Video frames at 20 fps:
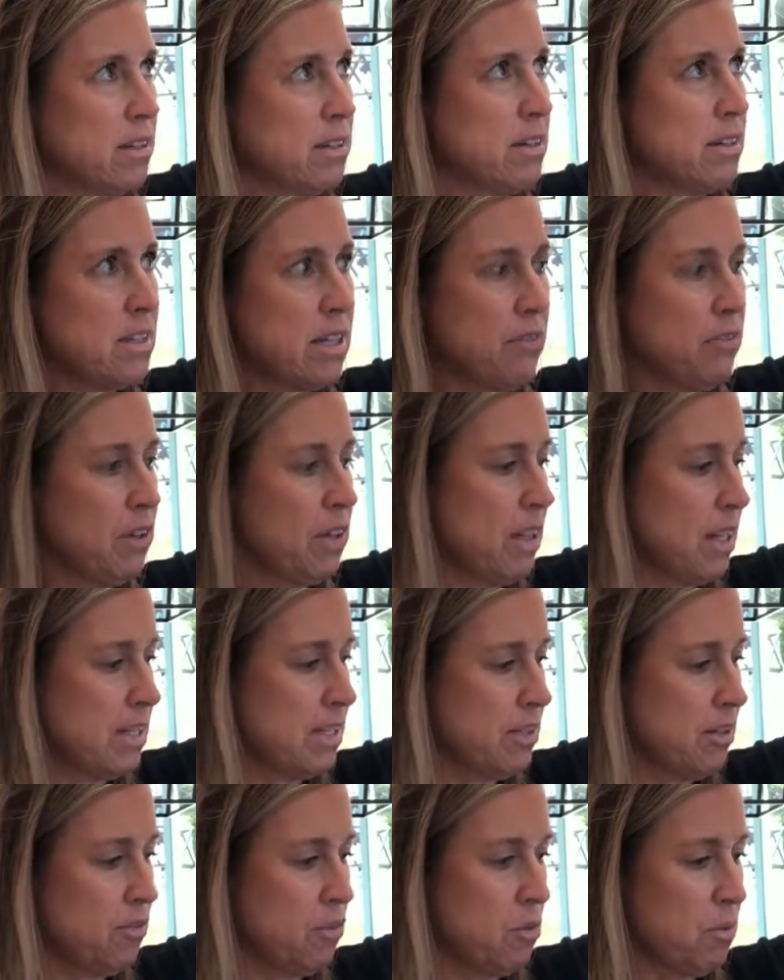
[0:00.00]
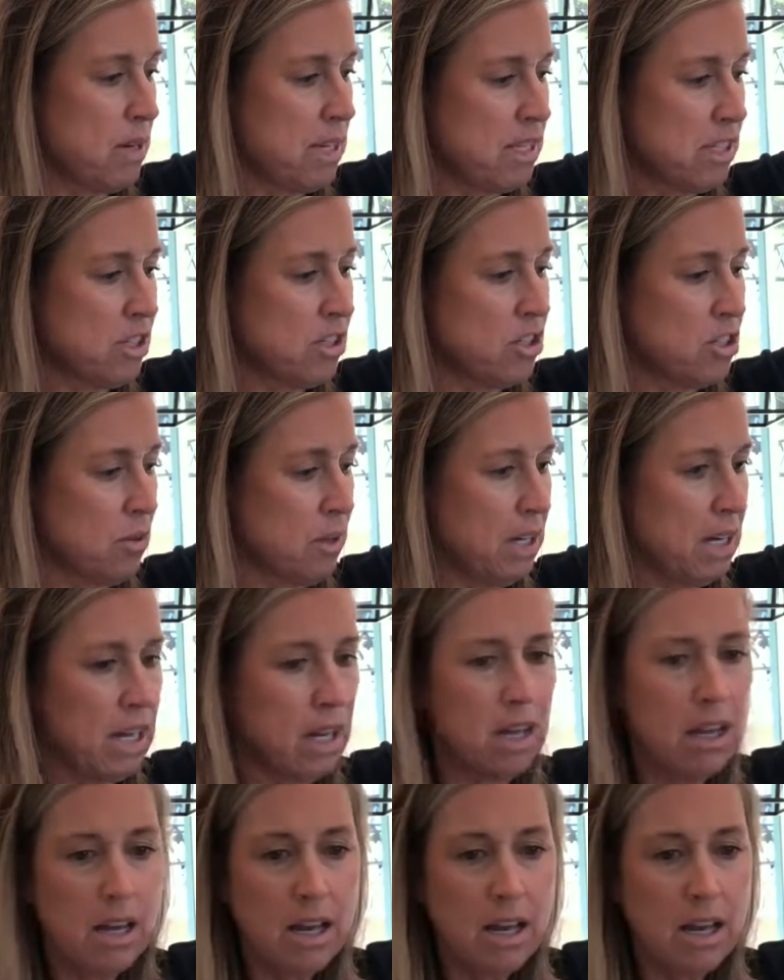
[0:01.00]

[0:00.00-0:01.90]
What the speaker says: There's definitely lots of different ways to do it.